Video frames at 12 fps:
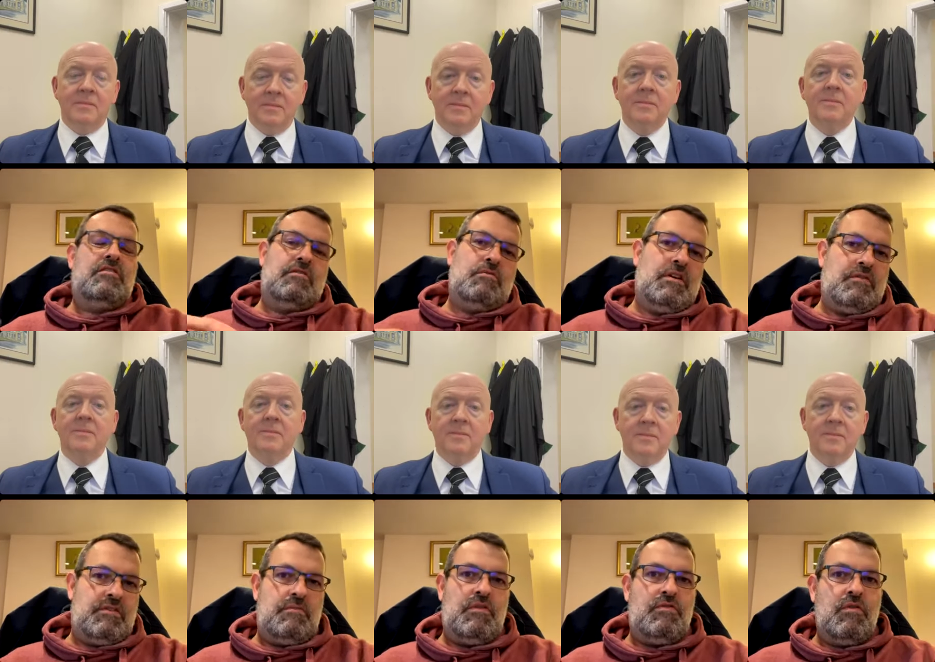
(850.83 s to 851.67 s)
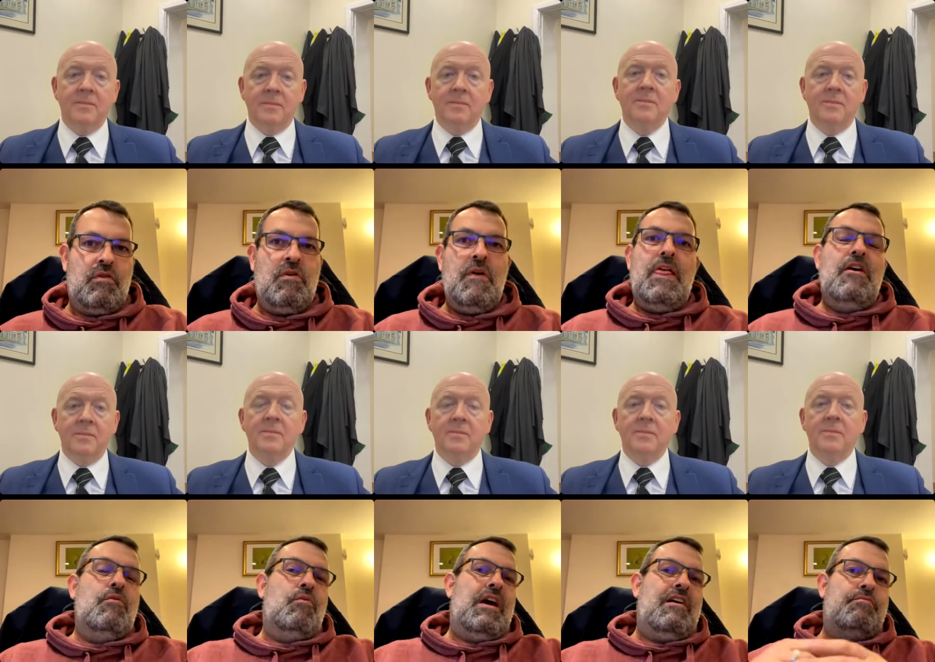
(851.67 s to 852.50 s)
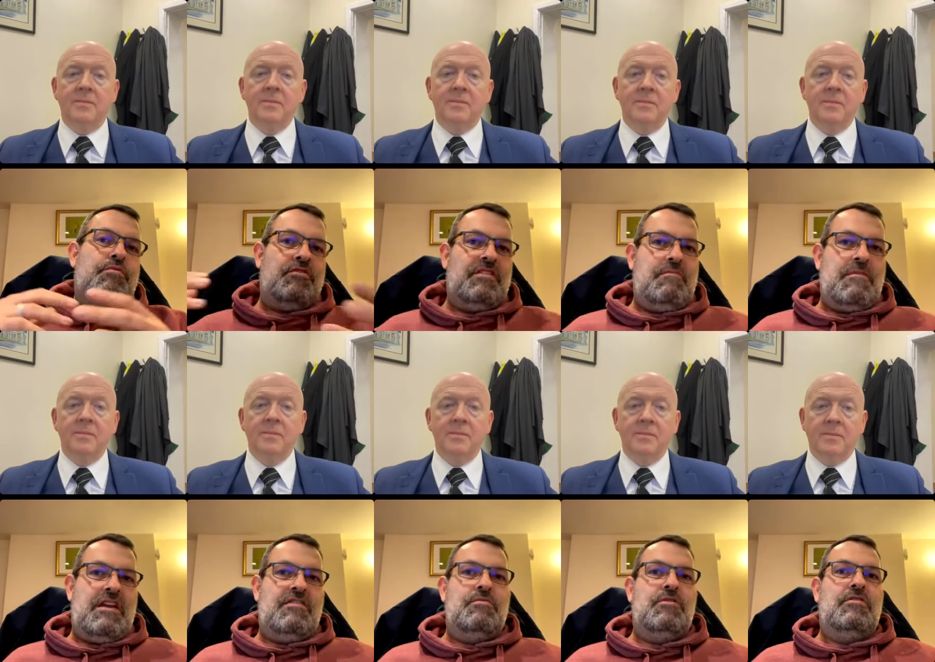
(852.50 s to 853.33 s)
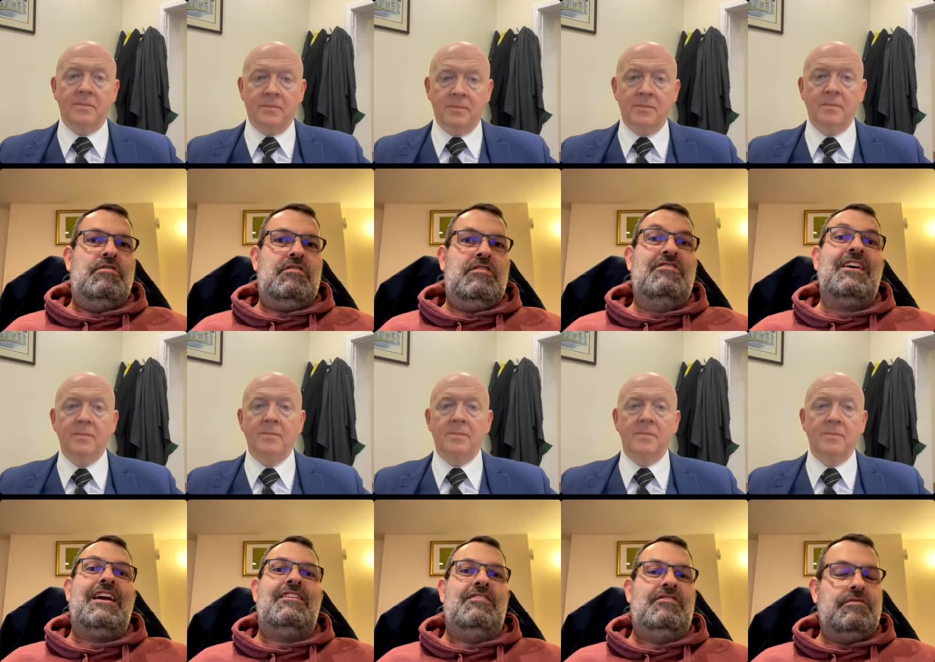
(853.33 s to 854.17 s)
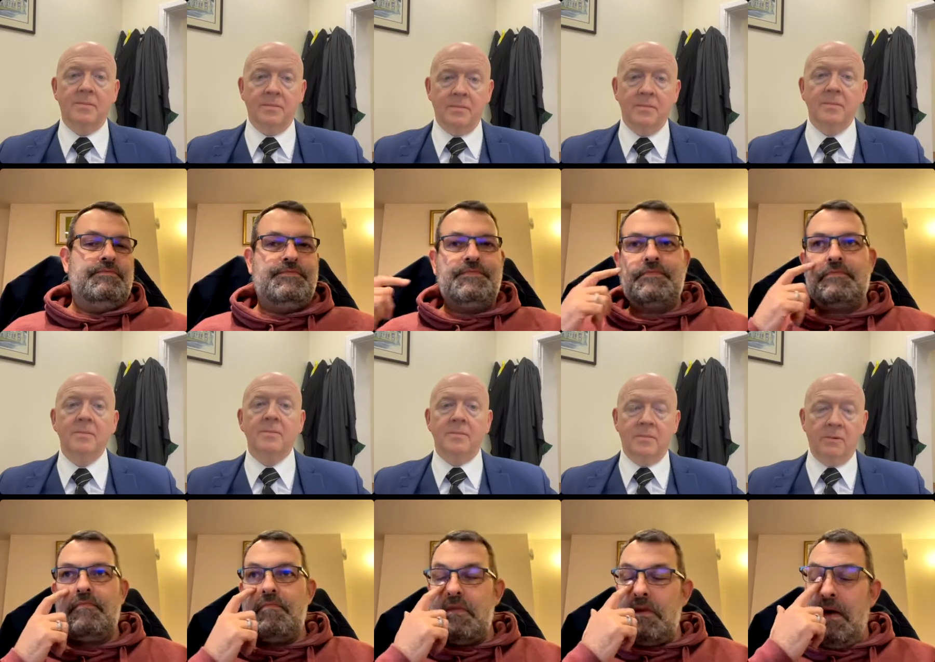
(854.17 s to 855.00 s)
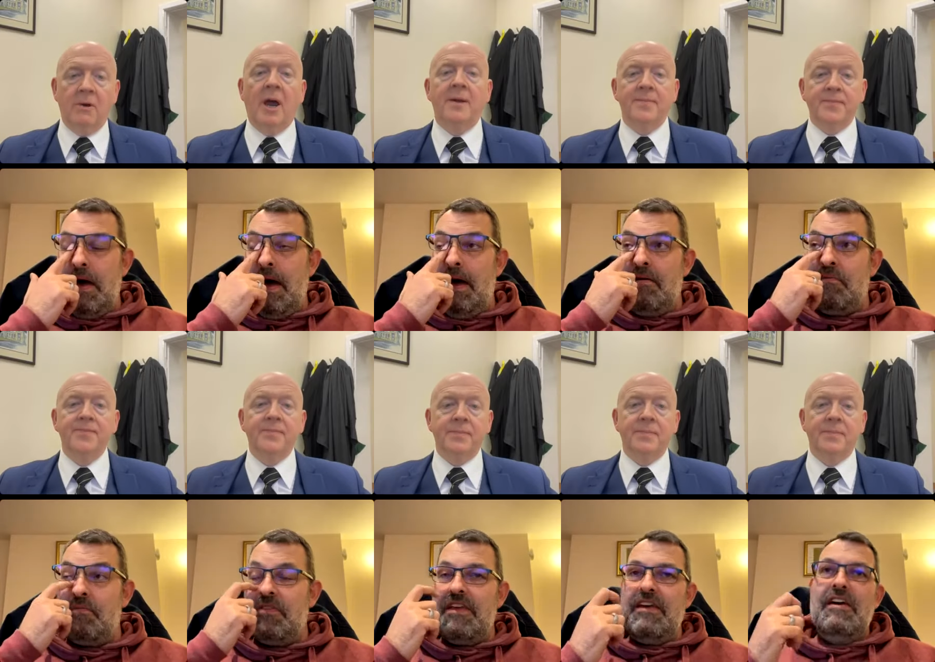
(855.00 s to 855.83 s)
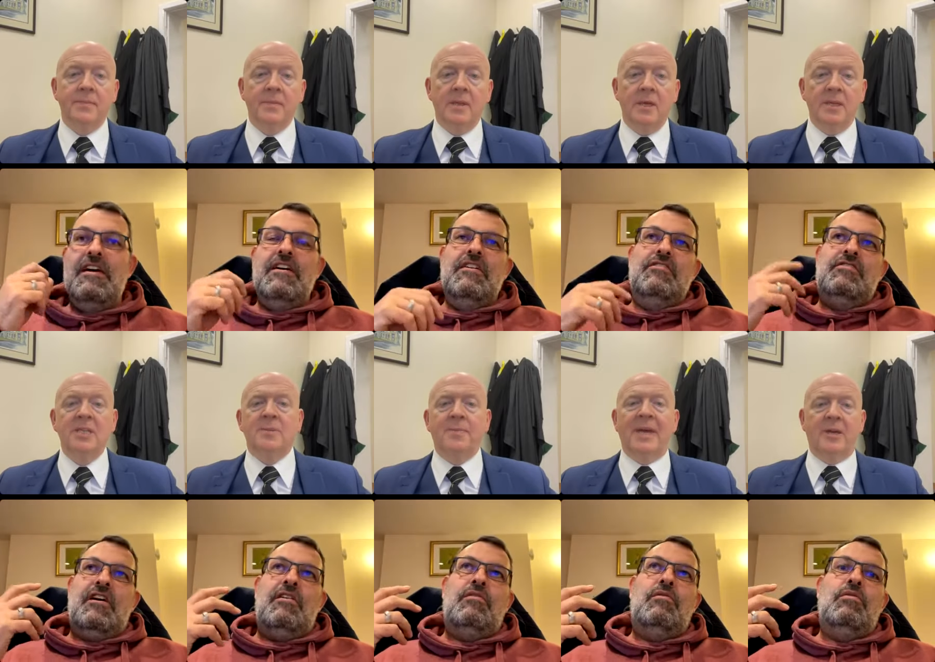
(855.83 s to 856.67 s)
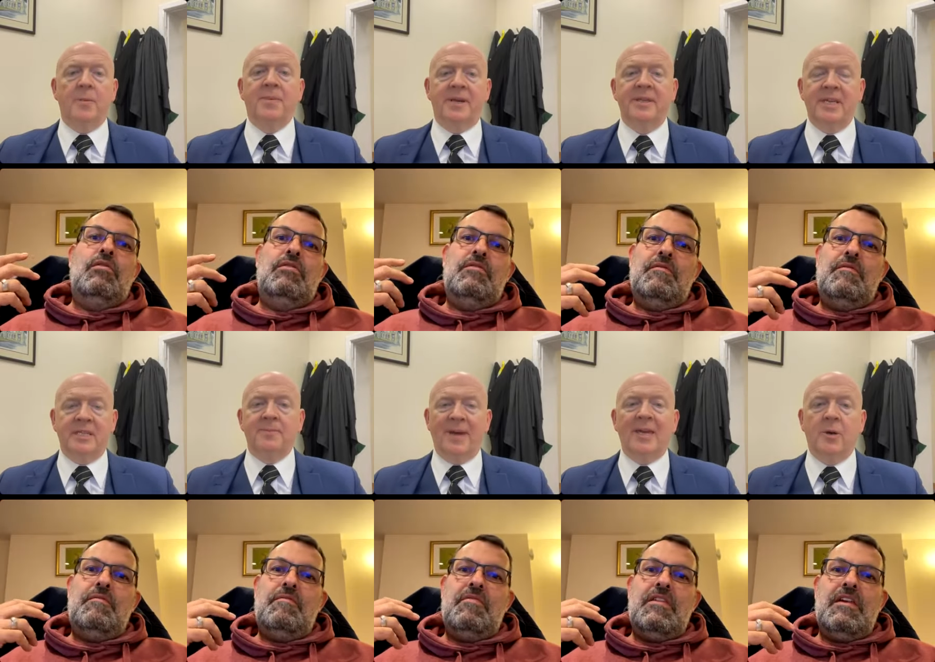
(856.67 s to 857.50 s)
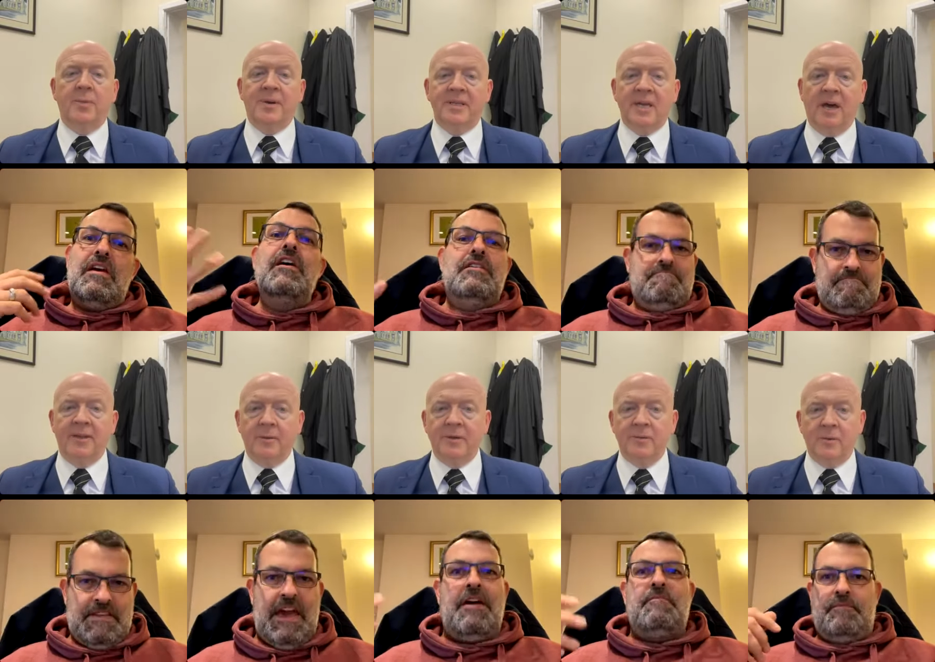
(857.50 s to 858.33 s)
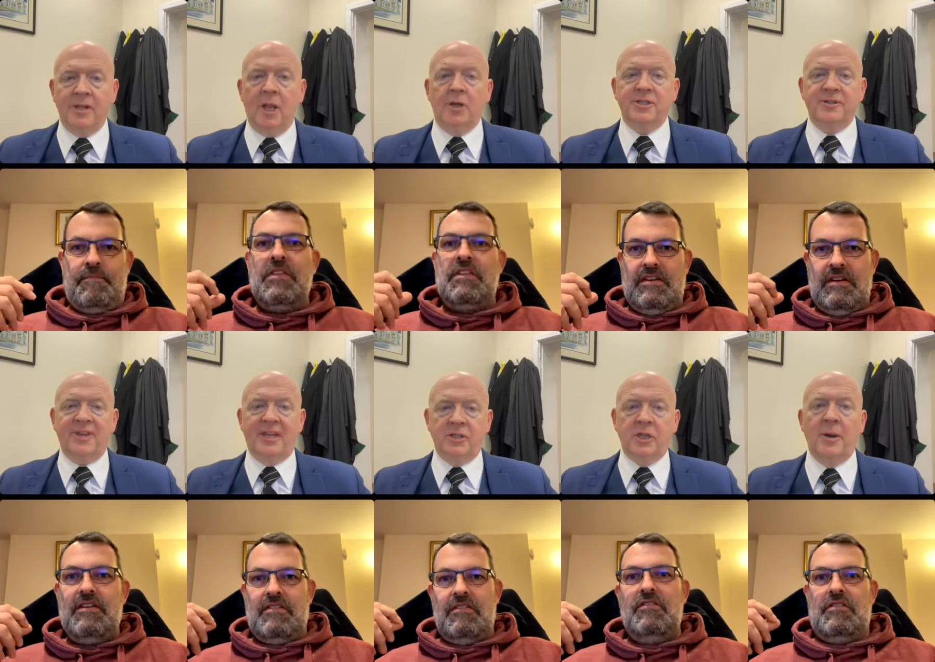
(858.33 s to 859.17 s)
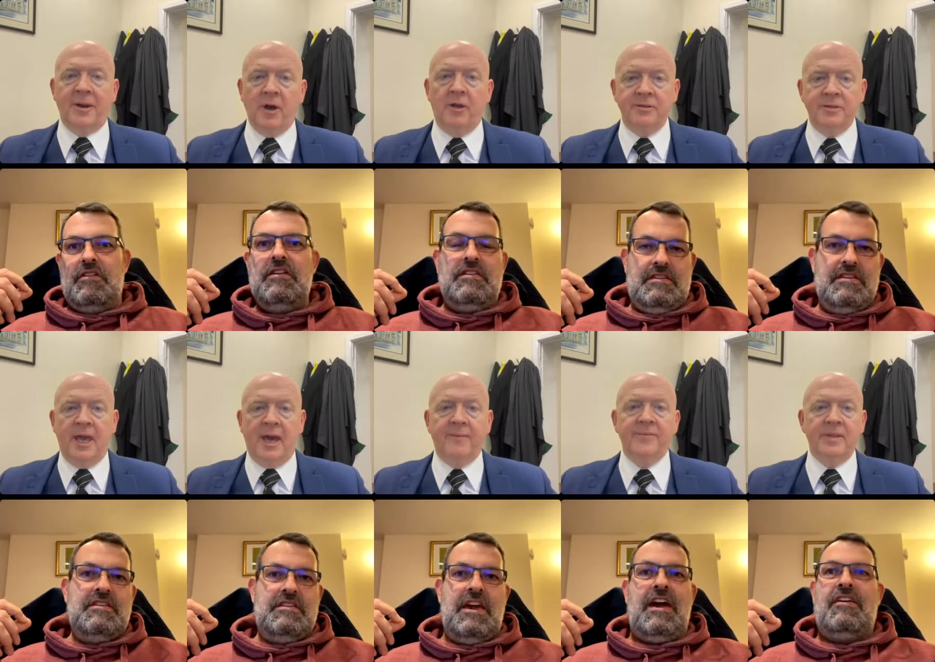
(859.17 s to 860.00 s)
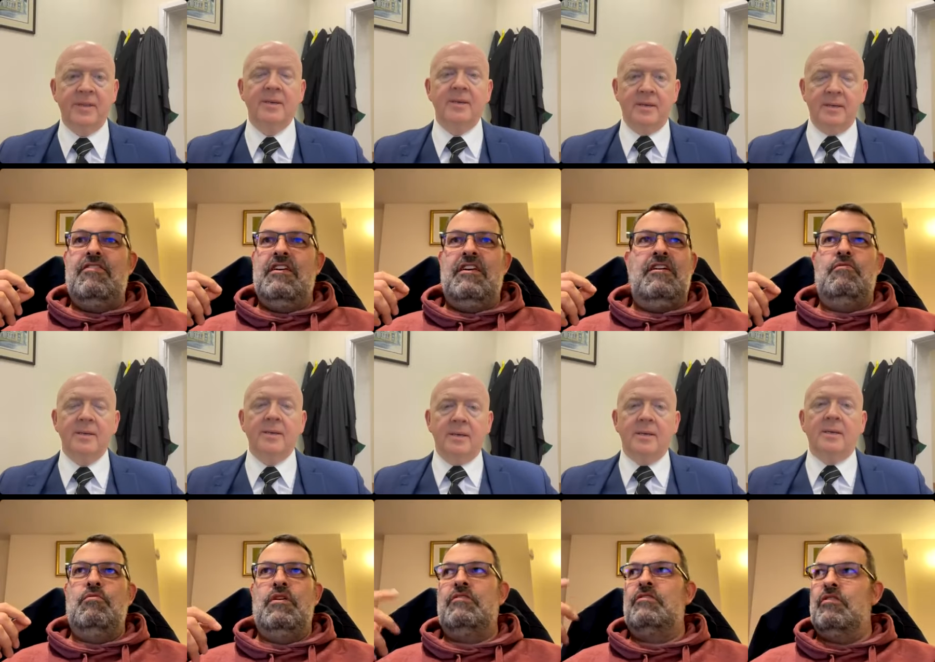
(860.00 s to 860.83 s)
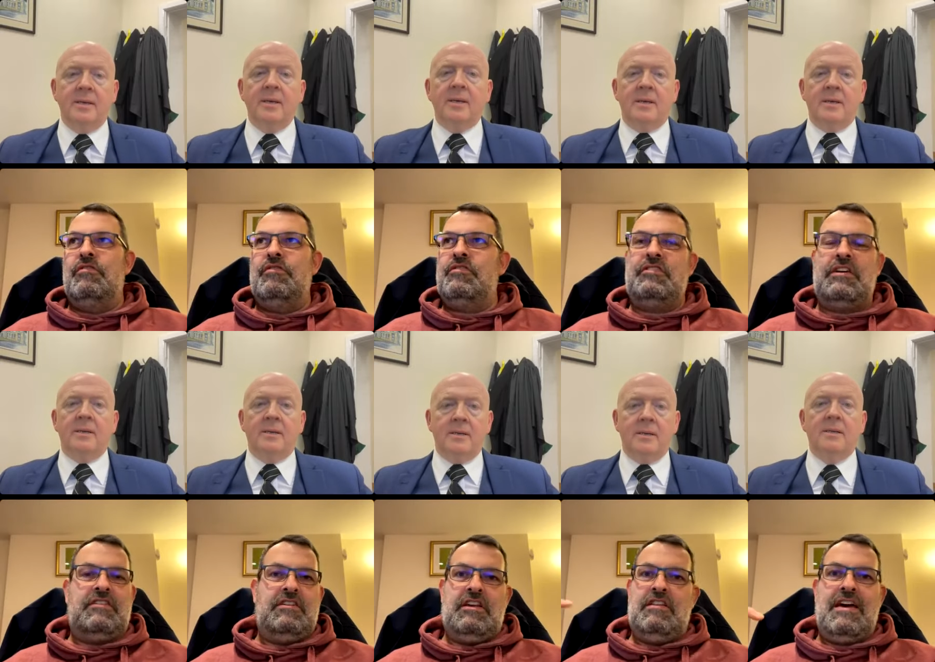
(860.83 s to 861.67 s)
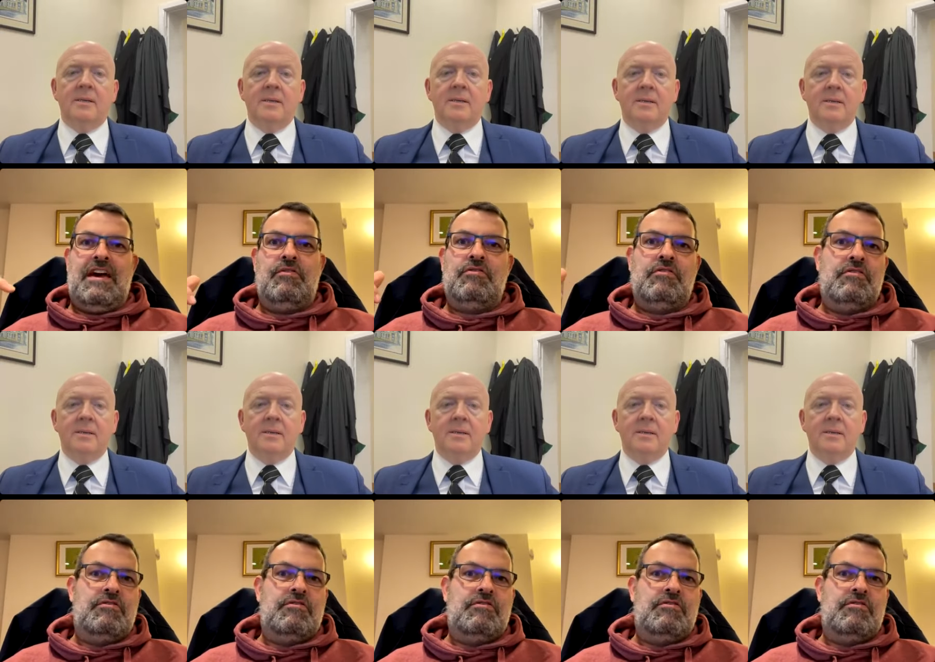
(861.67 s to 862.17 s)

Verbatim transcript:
Speaker 1: and the one I was in before, we have project management sectors. Right. so these are
Speaker 2: big companies. These are big companies, aren't they? With with lots of things going on. Yeah. Yeah.
Speaker 1: Uh, we're sort of sixteen thousand